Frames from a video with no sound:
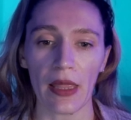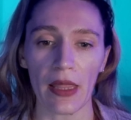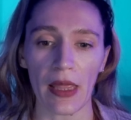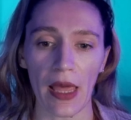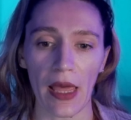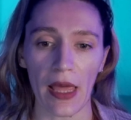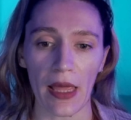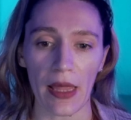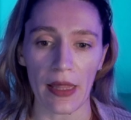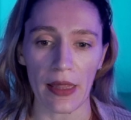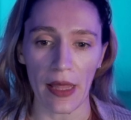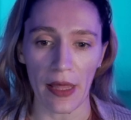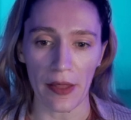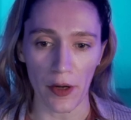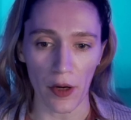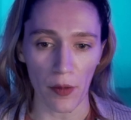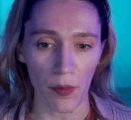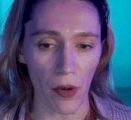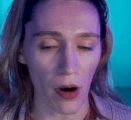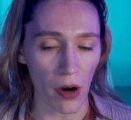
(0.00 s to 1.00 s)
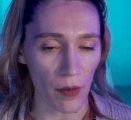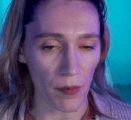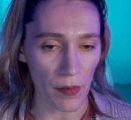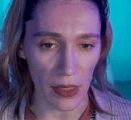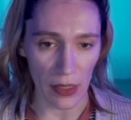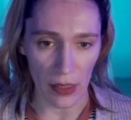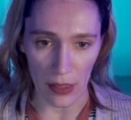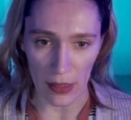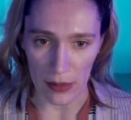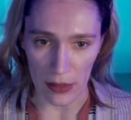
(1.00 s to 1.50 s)
and that your
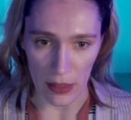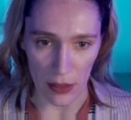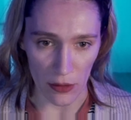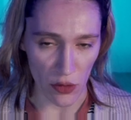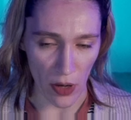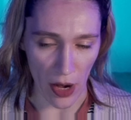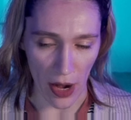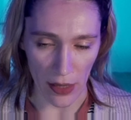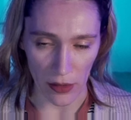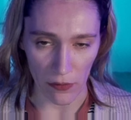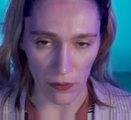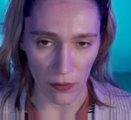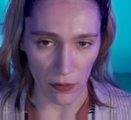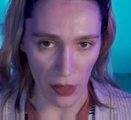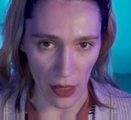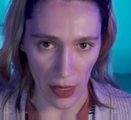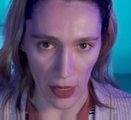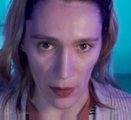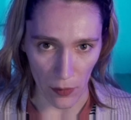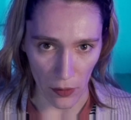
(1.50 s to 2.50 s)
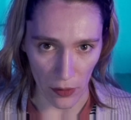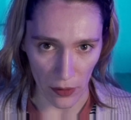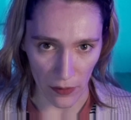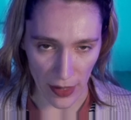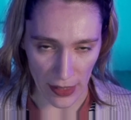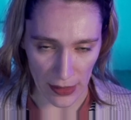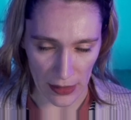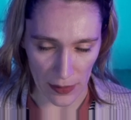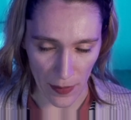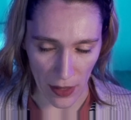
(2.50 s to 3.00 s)
apartment is an attractive, reliable
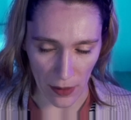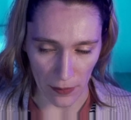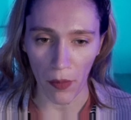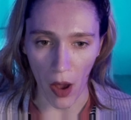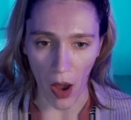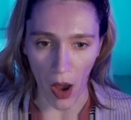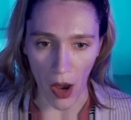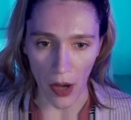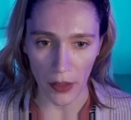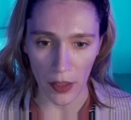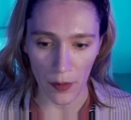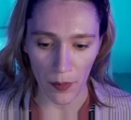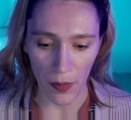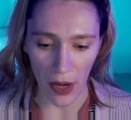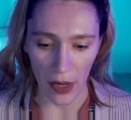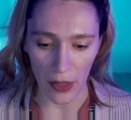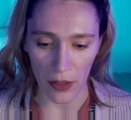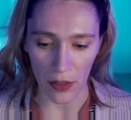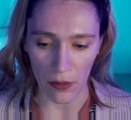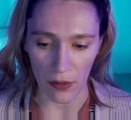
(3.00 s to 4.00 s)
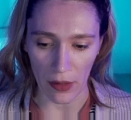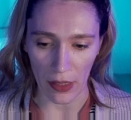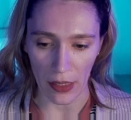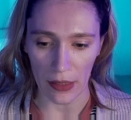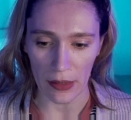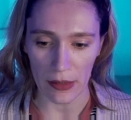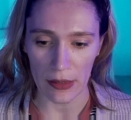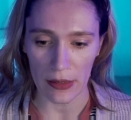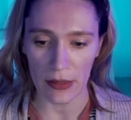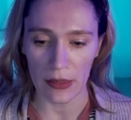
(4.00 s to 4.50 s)
investment. Occupied
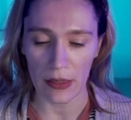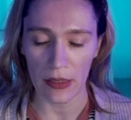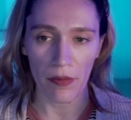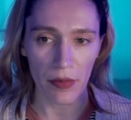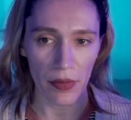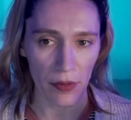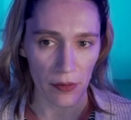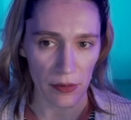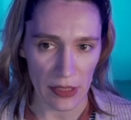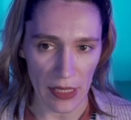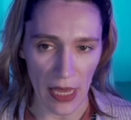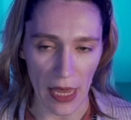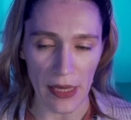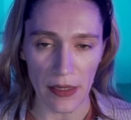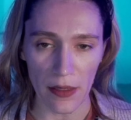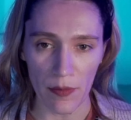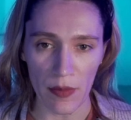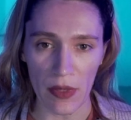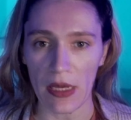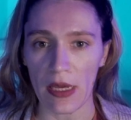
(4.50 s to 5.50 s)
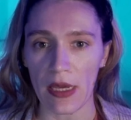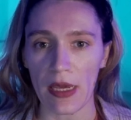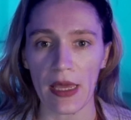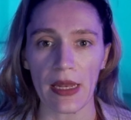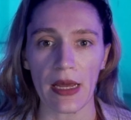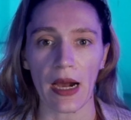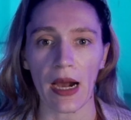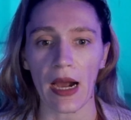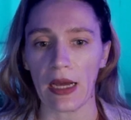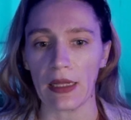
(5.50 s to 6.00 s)
units tend to be in
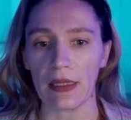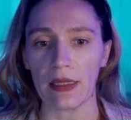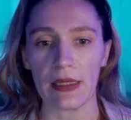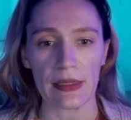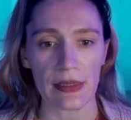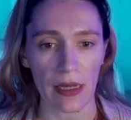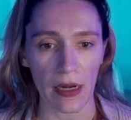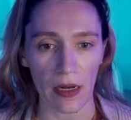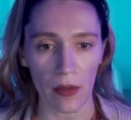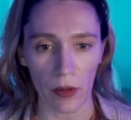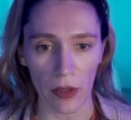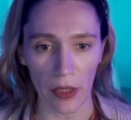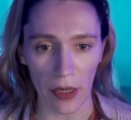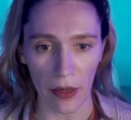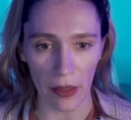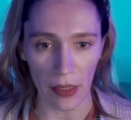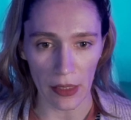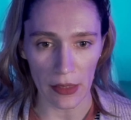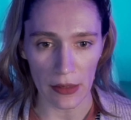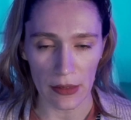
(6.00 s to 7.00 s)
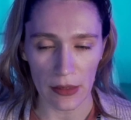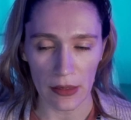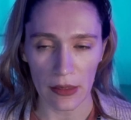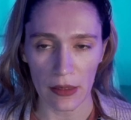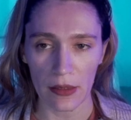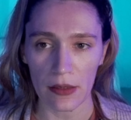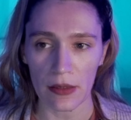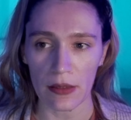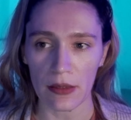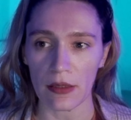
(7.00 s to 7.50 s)
highly desirable areas.
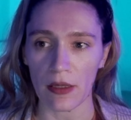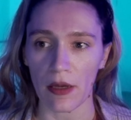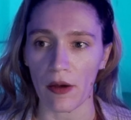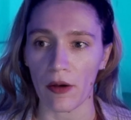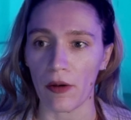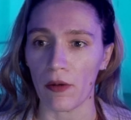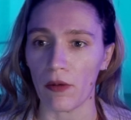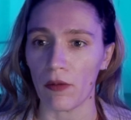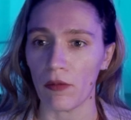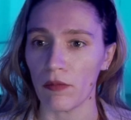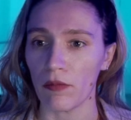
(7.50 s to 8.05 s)
So,